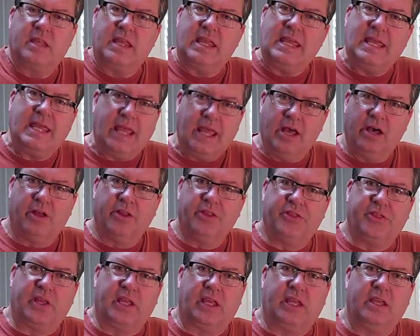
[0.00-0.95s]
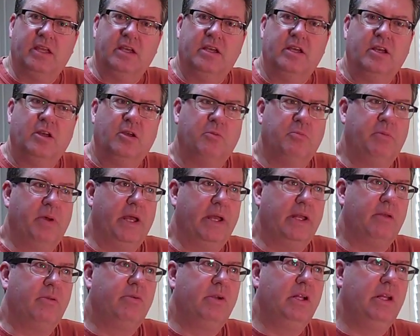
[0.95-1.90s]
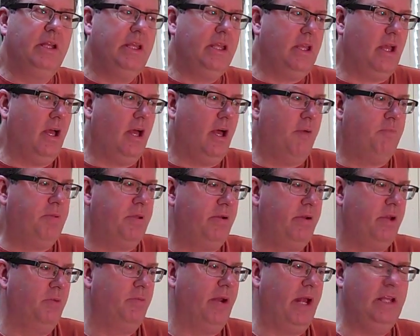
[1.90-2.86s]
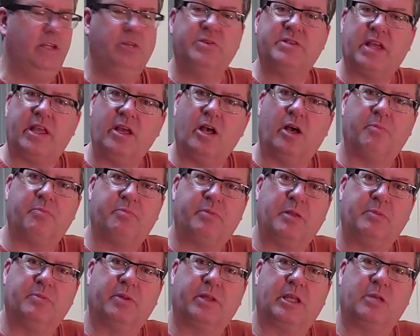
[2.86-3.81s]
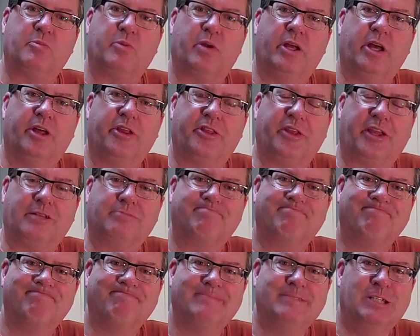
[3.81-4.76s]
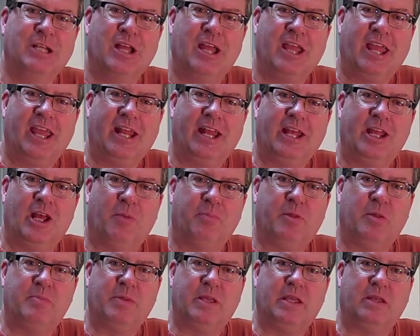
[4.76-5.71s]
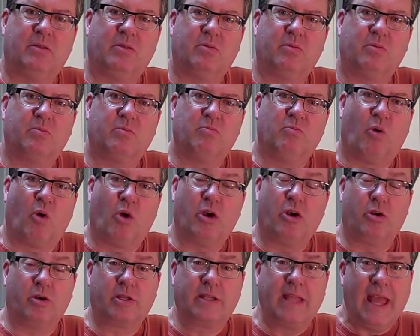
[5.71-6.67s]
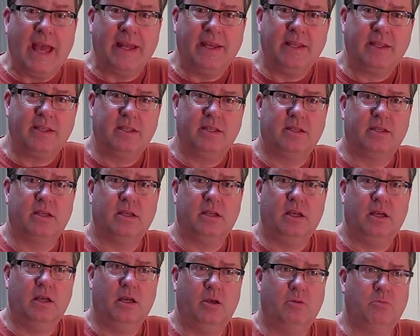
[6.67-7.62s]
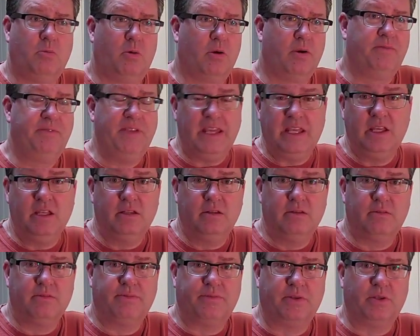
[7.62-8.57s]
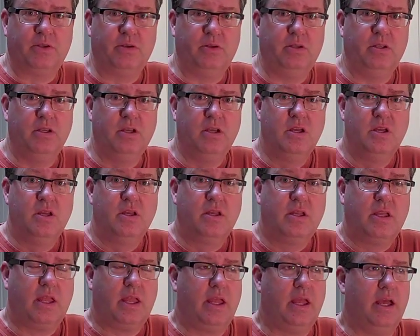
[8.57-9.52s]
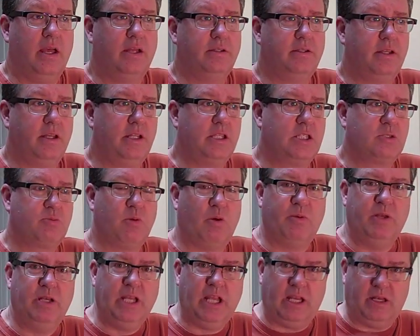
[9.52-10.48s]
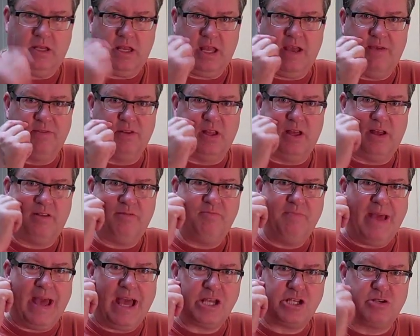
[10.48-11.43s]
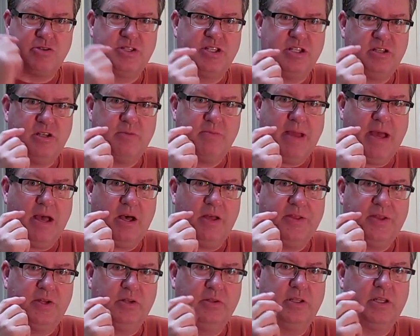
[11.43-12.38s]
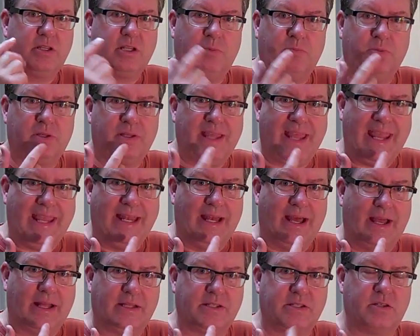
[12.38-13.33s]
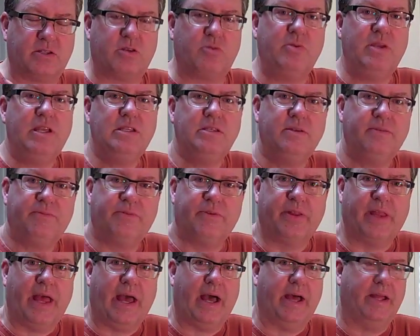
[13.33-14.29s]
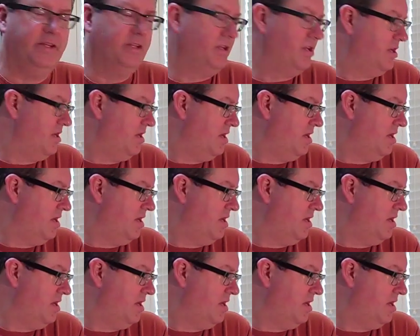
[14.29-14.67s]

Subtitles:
eat healthy, but really, Purium, what I do is I help people eat more healthy. And I help them eat more organic, more vegan food, and it's what we need. You have a lot of mashers in your mouth and only a couple of canines. There's a reason for that.